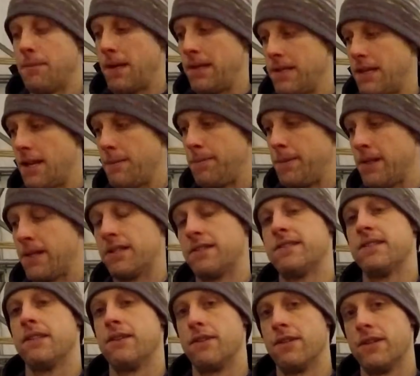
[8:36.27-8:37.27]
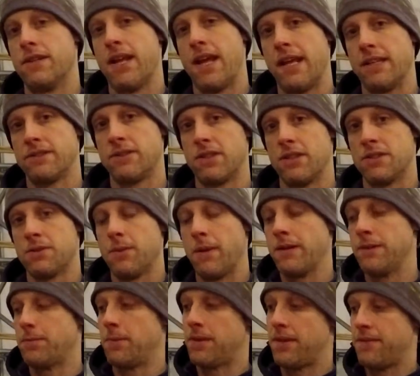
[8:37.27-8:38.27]
not be considered hazardous
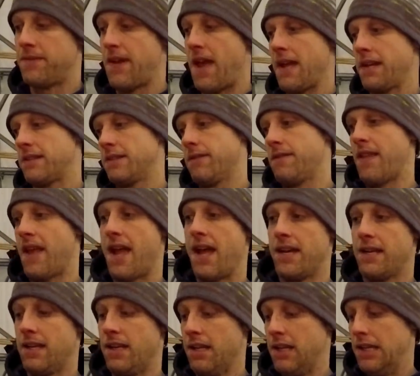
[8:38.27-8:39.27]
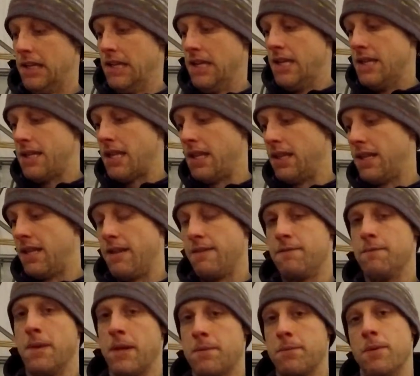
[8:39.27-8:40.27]
waste, but the fact of that they leave
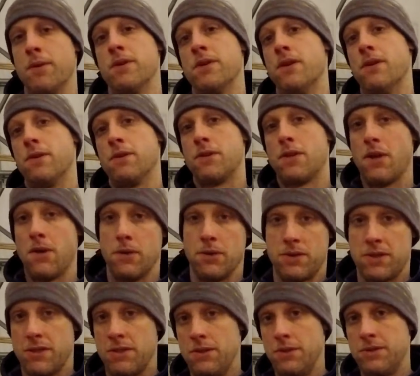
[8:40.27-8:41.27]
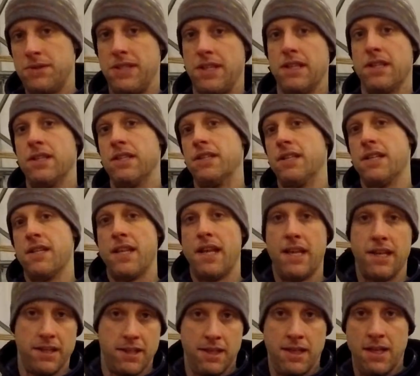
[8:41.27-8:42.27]
McMurdo, go to New Zealand, and
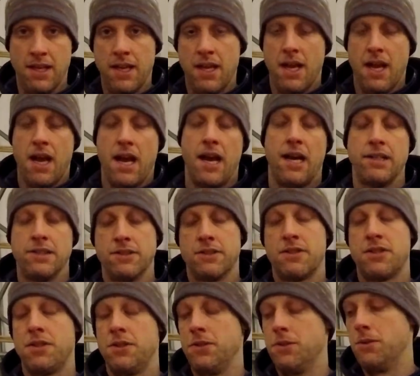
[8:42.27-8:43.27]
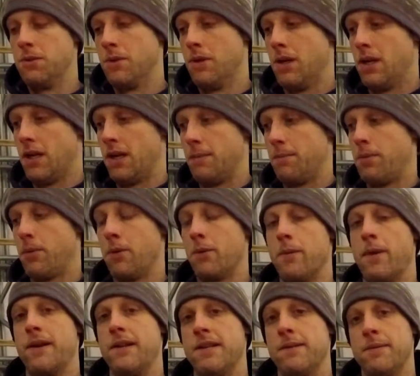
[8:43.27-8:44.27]
then on to Port
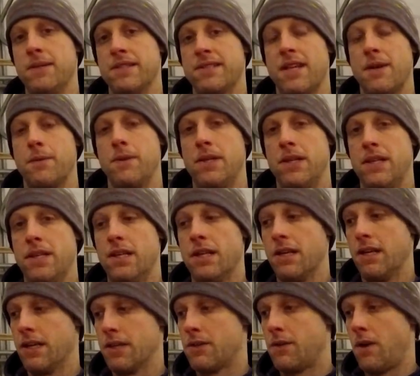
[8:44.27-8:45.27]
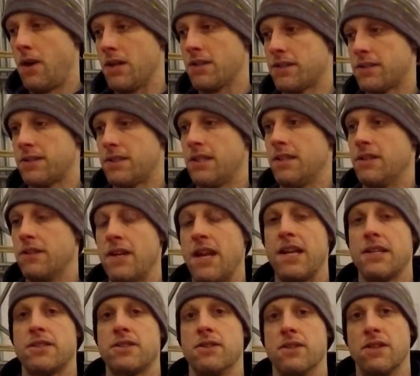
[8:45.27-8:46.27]
Wainui is that we cross
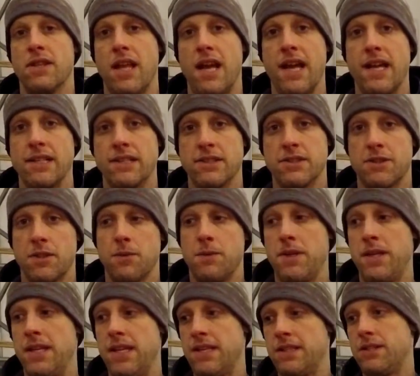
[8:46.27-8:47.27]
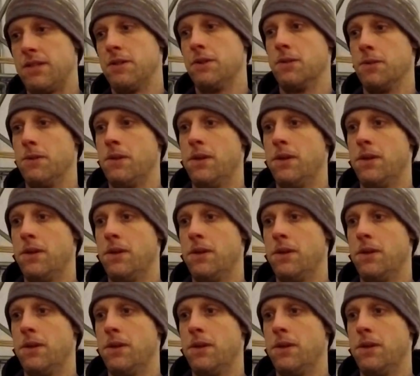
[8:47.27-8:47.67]
international lines, so we need to